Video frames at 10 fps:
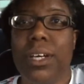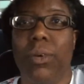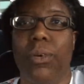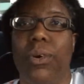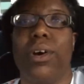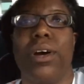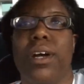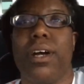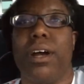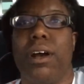
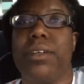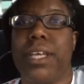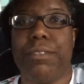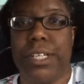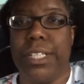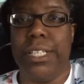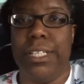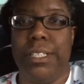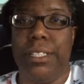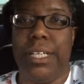Or are they
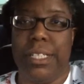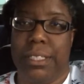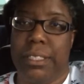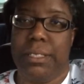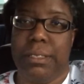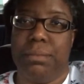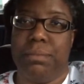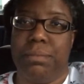really gonna